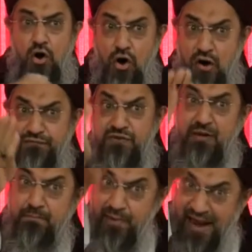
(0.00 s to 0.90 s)
of
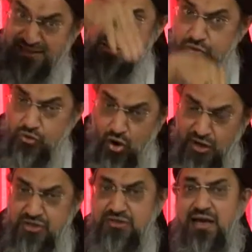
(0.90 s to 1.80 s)
the blessed
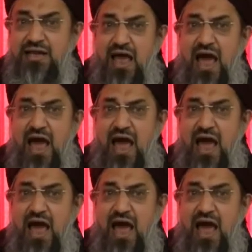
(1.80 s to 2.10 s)
knowledge that he